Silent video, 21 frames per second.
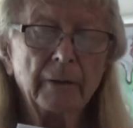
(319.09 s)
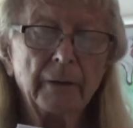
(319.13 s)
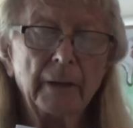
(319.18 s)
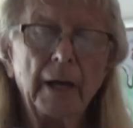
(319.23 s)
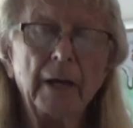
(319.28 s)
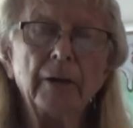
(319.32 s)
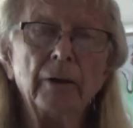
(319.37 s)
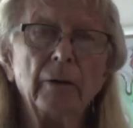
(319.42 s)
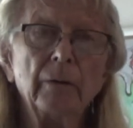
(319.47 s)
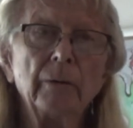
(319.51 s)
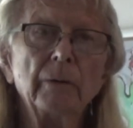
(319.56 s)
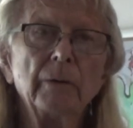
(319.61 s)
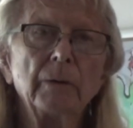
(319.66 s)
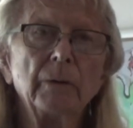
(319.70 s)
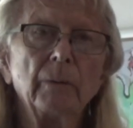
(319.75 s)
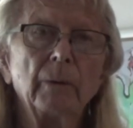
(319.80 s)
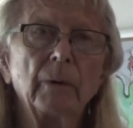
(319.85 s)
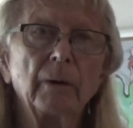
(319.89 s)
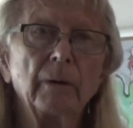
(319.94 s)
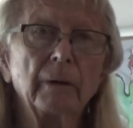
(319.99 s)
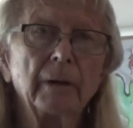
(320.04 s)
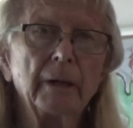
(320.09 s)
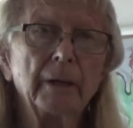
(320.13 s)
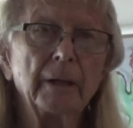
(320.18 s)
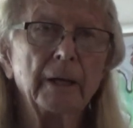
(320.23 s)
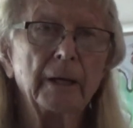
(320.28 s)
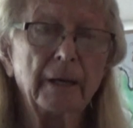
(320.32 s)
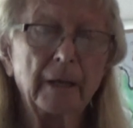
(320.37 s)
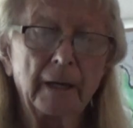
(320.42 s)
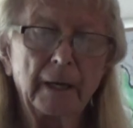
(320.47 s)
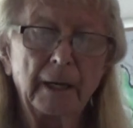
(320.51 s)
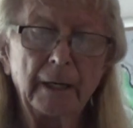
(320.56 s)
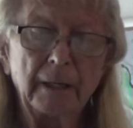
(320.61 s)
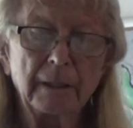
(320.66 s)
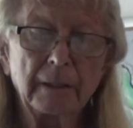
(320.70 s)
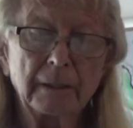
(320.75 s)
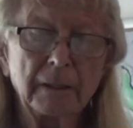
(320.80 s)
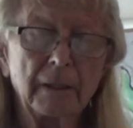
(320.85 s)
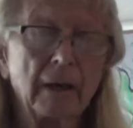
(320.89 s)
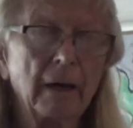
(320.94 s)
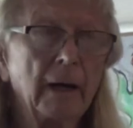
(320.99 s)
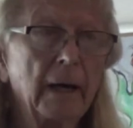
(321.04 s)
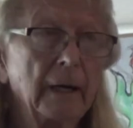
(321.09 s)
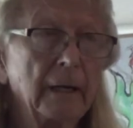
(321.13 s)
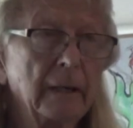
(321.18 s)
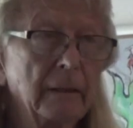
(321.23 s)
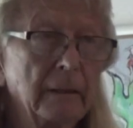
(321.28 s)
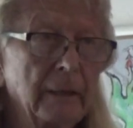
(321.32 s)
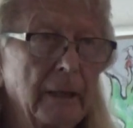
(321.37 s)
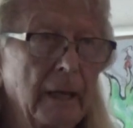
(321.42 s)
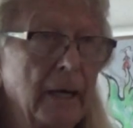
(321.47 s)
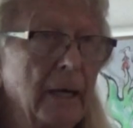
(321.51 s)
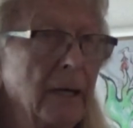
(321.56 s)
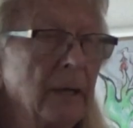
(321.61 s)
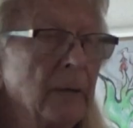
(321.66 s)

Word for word: than usual in the night sky. That